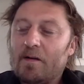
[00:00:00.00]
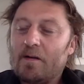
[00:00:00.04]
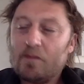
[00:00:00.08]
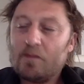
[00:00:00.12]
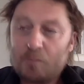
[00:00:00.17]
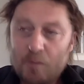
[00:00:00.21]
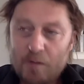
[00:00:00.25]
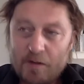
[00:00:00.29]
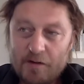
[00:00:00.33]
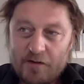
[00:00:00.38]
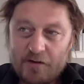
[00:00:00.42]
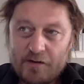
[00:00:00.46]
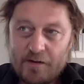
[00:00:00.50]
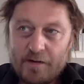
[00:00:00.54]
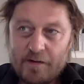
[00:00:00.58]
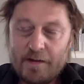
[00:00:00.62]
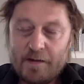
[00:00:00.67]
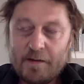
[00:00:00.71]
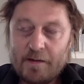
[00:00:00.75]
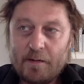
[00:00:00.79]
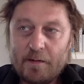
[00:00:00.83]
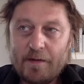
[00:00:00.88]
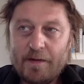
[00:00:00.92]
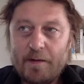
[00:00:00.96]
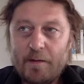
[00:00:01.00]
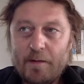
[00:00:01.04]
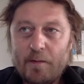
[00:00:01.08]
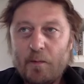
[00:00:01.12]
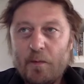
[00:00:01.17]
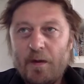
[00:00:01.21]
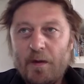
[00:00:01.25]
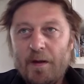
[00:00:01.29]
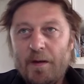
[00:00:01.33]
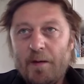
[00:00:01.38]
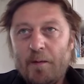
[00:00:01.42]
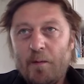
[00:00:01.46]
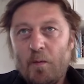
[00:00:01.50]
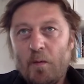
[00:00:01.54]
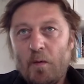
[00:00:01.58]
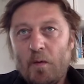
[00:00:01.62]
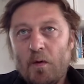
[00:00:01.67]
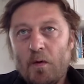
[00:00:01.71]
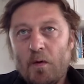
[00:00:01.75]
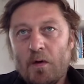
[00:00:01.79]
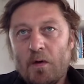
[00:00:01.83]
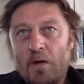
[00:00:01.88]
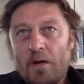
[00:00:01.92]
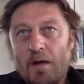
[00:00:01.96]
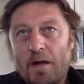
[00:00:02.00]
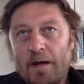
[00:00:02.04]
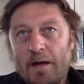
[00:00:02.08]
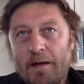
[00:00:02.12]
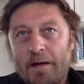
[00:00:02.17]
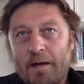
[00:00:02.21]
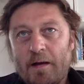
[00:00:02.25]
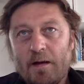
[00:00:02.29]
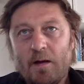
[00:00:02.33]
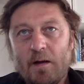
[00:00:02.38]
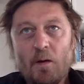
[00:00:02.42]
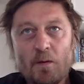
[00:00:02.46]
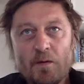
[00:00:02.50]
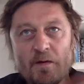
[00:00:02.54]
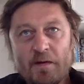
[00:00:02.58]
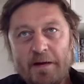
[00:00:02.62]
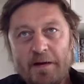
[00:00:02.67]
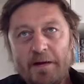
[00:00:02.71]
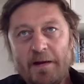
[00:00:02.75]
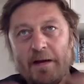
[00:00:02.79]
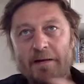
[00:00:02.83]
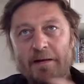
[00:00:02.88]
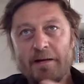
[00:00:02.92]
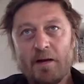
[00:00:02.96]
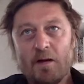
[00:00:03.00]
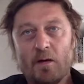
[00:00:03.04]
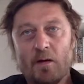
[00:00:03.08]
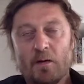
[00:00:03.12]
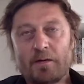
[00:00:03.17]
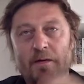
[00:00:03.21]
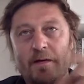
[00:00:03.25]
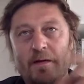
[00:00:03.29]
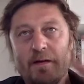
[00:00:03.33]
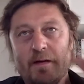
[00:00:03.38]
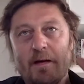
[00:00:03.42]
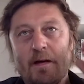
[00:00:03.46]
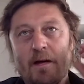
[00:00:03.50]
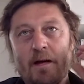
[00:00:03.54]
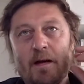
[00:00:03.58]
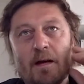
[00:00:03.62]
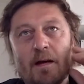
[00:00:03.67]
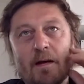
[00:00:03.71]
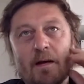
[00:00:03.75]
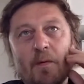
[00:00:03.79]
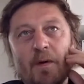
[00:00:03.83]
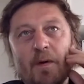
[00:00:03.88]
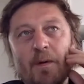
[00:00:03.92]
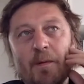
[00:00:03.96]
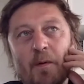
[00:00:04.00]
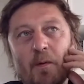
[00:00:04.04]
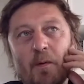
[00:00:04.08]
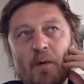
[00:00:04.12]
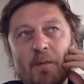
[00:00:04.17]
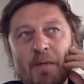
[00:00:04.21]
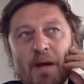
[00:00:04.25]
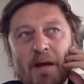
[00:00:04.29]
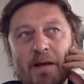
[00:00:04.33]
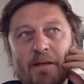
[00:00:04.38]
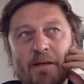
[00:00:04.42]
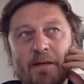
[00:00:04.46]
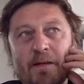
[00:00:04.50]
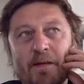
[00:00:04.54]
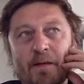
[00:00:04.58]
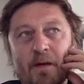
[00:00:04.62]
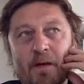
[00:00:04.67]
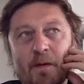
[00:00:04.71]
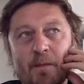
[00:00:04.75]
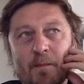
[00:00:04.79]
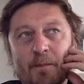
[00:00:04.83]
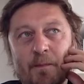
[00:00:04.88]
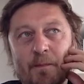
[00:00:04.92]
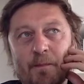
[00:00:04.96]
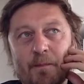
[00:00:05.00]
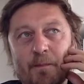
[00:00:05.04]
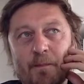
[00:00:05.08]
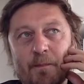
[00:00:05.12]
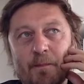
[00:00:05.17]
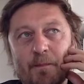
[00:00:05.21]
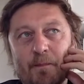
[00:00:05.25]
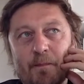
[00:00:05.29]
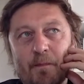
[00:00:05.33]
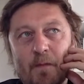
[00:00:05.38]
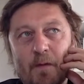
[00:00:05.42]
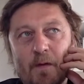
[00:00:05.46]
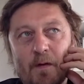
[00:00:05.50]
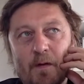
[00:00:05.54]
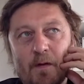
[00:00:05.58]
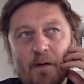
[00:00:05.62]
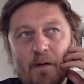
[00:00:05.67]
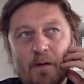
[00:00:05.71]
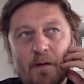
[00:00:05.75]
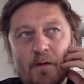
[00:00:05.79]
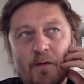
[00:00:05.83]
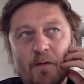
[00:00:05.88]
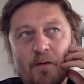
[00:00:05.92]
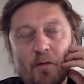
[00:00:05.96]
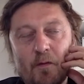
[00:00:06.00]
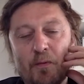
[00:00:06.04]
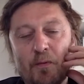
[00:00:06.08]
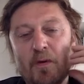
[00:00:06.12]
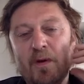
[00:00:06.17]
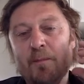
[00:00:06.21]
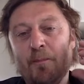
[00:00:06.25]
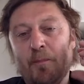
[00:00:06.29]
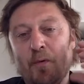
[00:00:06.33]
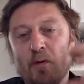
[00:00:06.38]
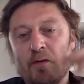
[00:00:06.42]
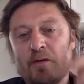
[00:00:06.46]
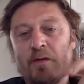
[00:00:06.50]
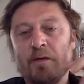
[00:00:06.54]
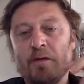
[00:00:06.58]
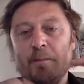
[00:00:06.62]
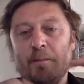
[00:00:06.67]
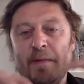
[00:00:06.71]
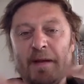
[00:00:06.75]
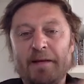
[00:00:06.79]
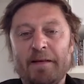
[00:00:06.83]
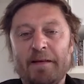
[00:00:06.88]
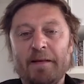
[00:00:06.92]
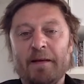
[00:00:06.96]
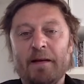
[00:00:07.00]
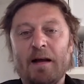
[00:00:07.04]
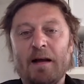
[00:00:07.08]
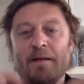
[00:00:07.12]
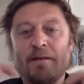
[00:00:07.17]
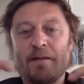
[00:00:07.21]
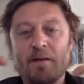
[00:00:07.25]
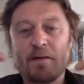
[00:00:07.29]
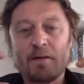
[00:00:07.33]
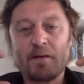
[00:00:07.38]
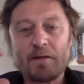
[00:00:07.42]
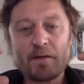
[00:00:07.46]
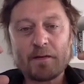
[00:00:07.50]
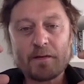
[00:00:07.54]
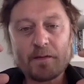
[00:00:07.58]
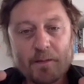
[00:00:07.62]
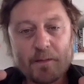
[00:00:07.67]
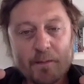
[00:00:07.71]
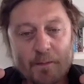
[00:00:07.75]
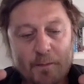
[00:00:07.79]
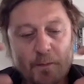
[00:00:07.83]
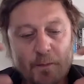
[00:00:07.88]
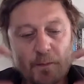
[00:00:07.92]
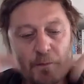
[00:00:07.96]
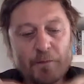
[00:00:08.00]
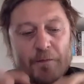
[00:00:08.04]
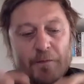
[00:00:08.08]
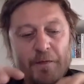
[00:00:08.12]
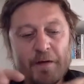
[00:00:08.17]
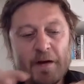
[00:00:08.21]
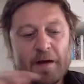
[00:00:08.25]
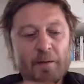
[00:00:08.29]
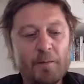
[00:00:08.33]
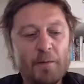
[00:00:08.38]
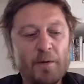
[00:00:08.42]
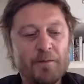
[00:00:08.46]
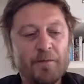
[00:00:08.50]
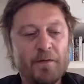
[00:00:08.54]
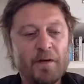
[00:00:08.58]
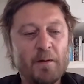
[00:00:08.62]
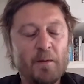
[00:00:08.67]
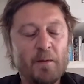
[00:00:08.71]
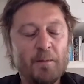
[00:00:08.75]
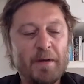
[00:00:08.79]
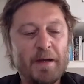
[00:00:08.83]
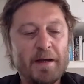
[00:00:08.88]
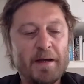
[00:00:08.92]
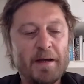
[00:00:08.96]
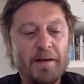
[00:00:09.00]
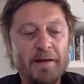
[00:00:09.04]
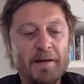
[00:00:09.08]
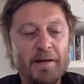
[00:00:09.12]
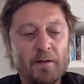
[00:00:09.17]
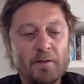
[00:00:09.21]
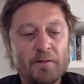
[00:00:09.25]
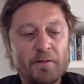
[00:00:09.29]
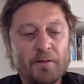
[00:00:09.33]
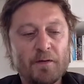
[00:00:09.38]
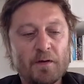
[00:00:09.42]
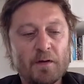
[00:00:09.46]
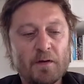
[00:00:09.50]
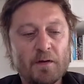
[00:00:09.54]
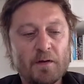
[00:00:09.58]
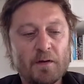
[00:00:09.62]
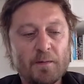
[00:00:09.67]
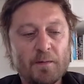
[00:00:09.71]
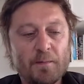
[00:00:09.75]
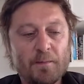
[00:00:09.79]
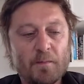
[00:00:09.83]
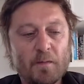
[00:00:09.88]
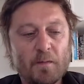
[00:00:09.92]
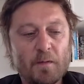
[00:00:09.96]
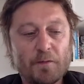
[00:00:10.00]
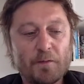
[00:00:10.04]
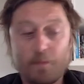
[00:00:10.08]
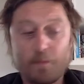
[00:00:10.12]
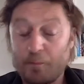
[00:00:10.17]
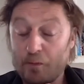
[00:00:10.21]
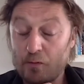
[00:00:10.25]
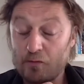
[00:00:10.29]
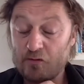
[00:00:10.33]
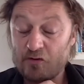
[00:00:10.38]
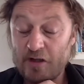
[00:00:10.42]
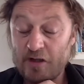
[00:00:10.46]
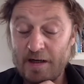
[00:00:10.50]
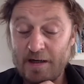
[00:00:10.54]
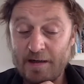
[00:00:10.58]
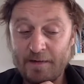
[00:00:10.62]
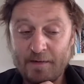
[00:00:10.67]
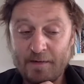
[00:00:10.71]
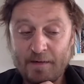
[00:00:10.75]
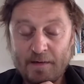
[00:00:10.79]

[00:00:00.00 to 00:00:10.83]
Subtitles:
question. We work like closely and not. We made some super important meeting at the very beginning of the project